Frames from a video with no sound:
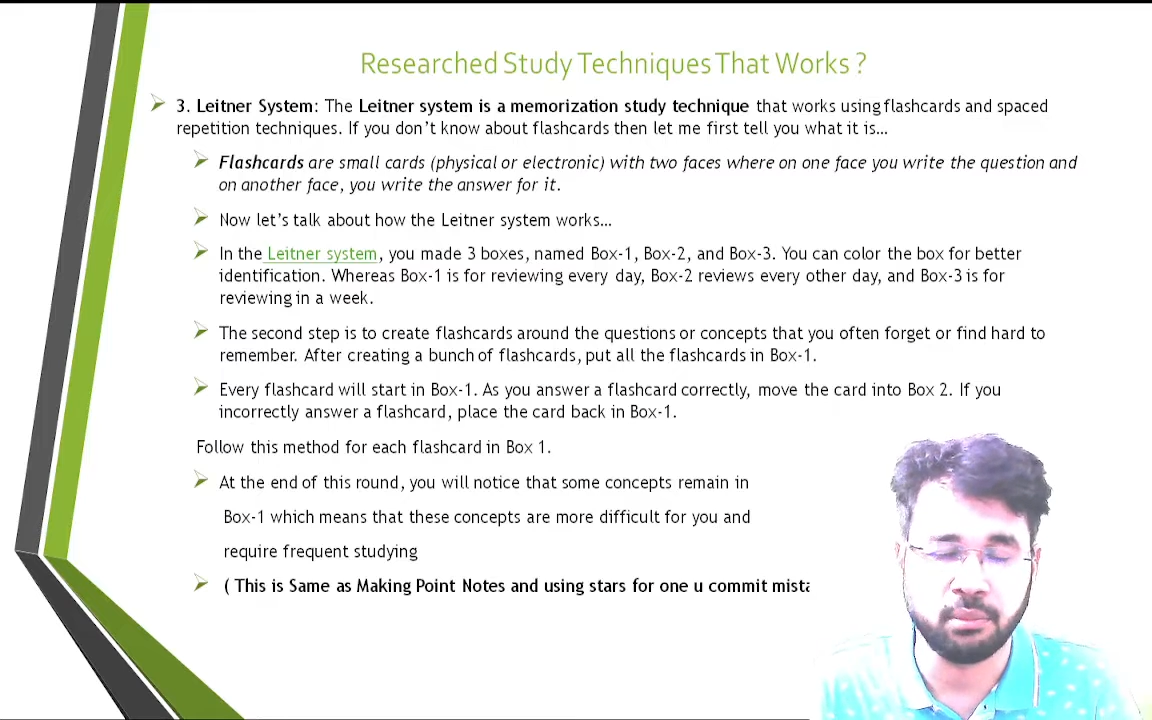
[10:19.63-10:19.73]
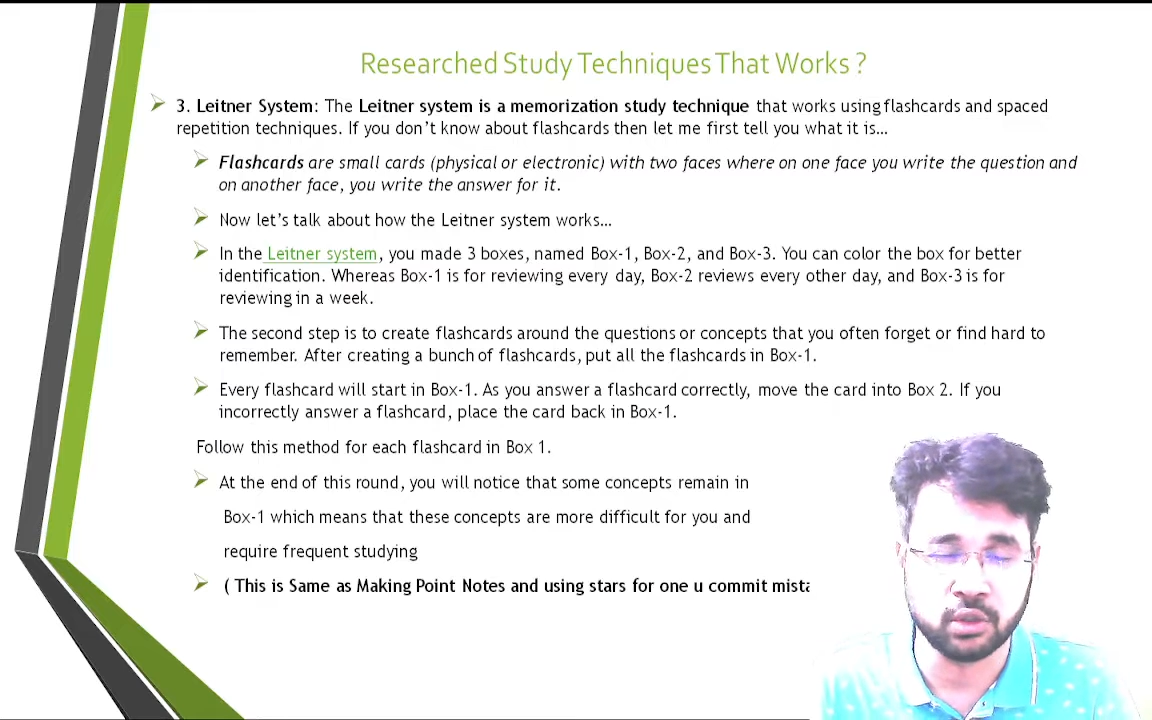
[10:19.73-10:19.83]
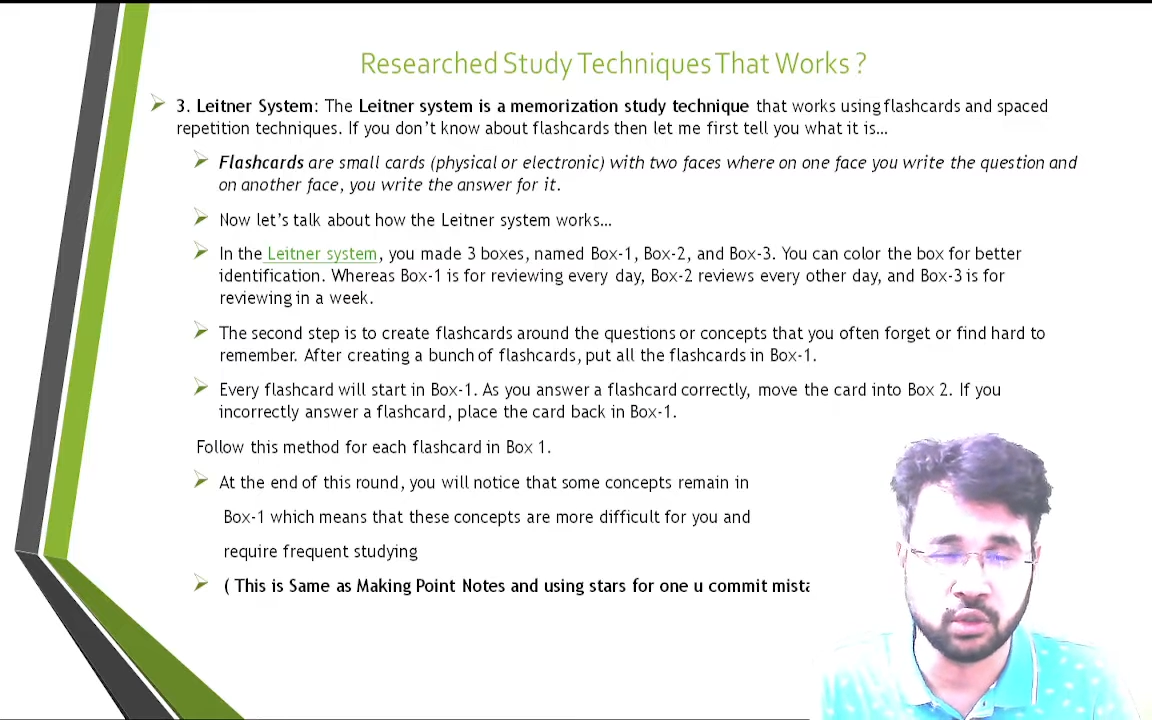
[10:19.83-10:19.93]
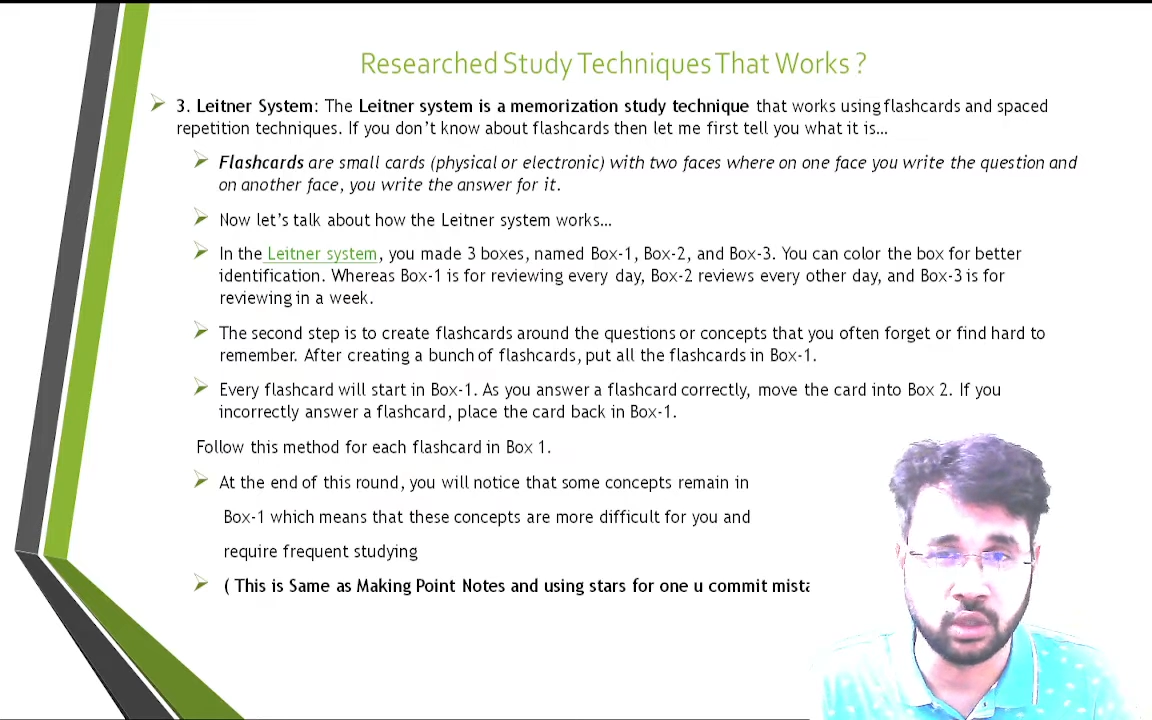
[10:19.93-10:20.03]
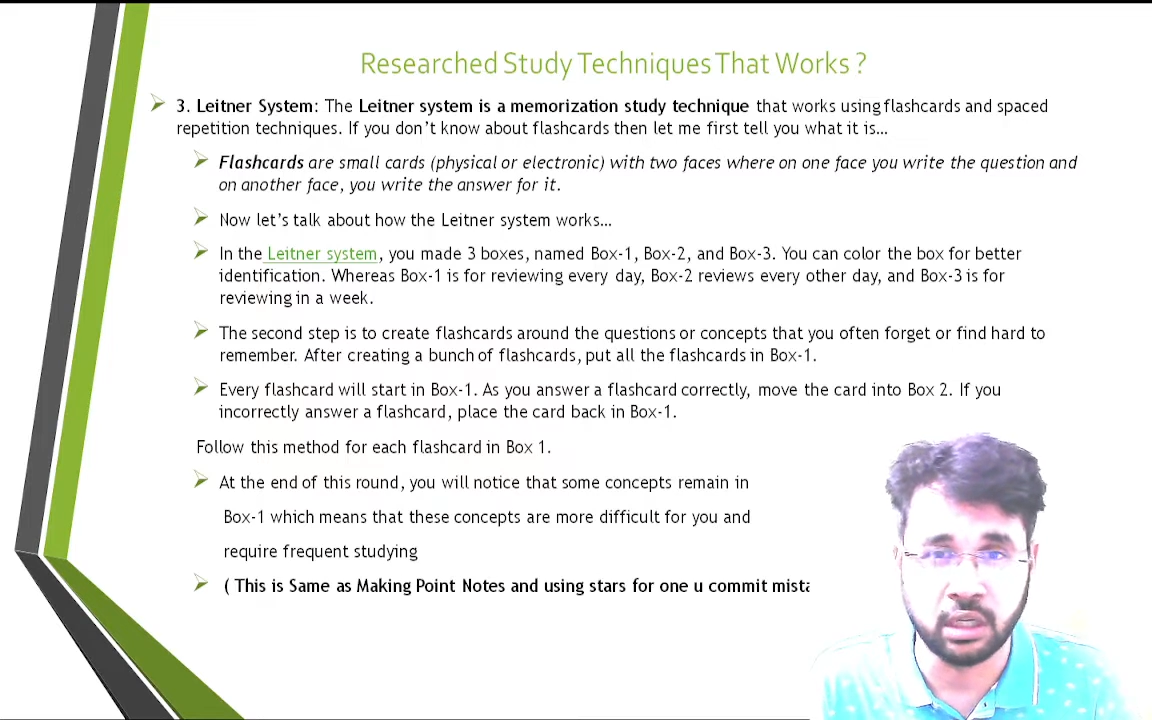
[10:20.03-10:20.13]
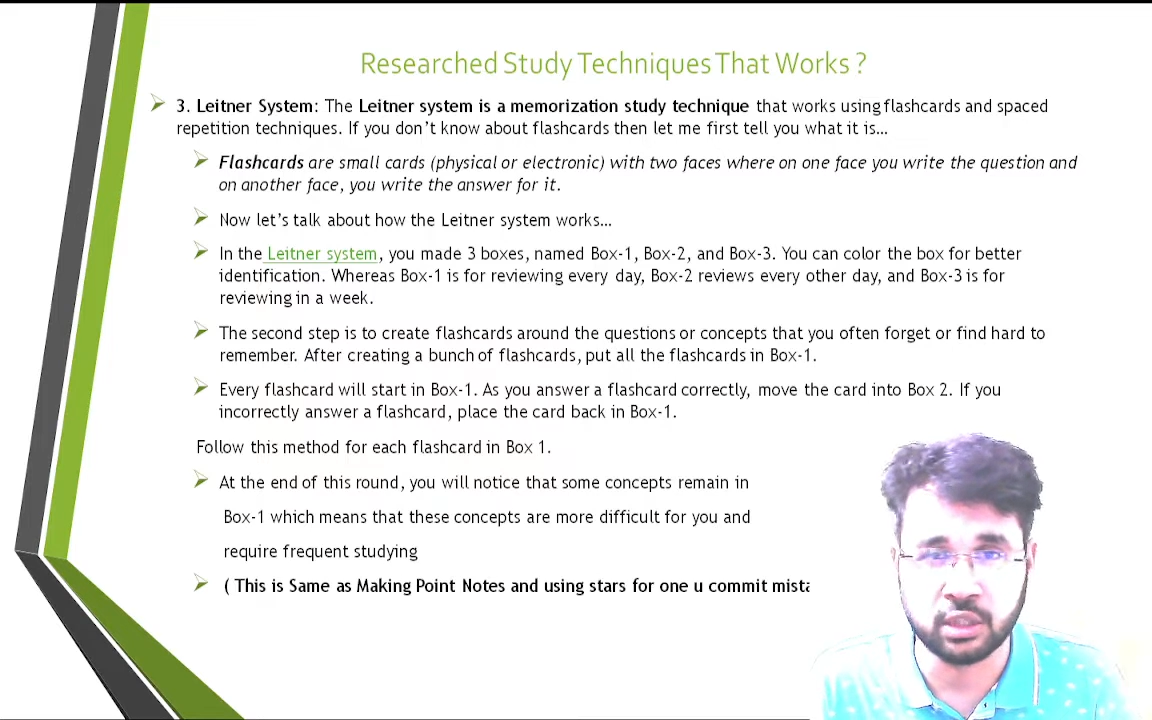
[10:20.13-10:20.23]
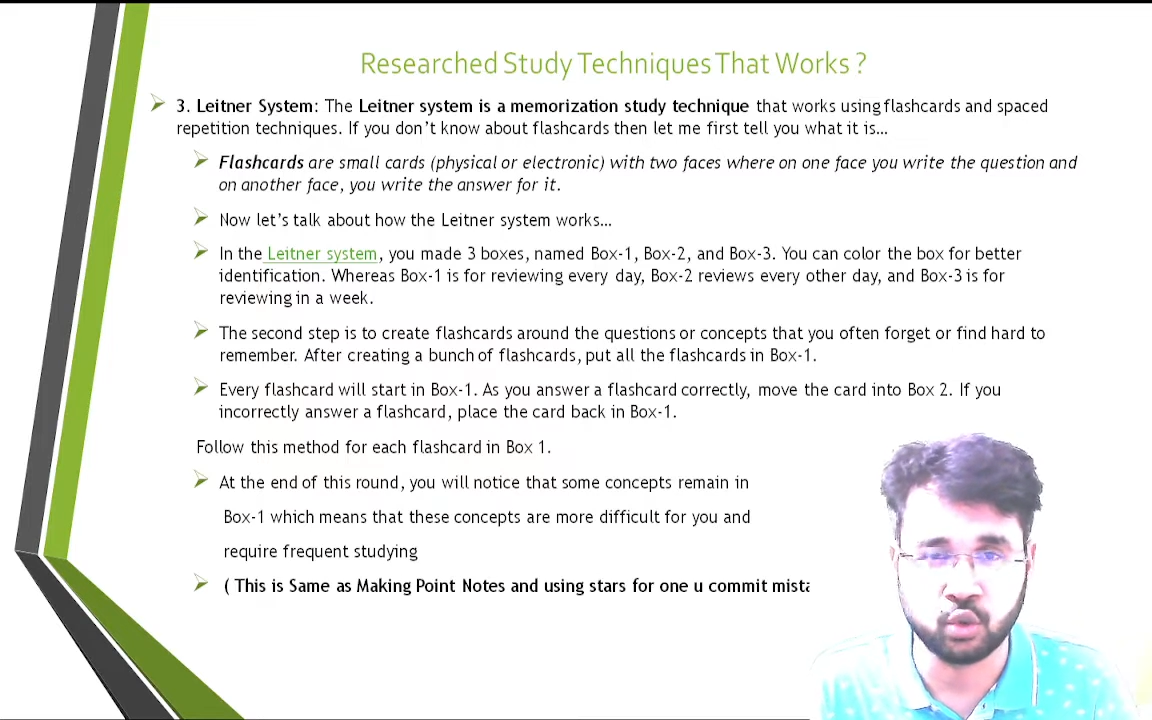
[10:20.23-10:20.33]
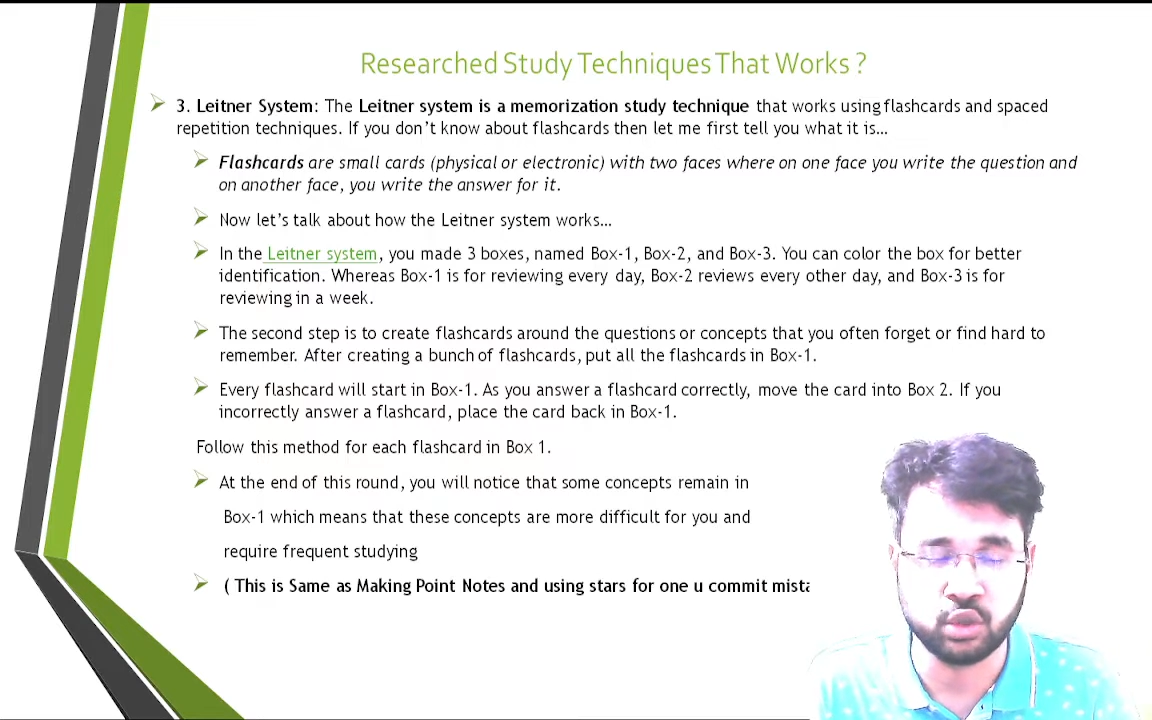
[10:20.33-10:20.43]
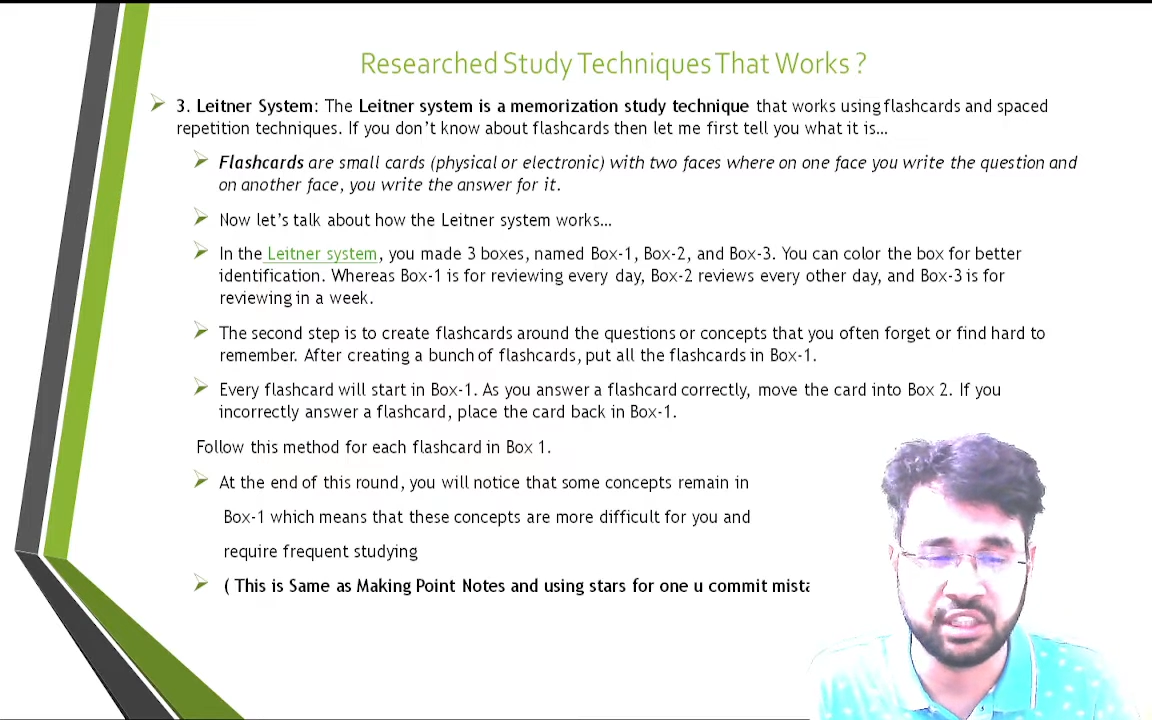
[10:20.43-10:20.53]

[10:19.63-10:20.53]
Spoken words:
two,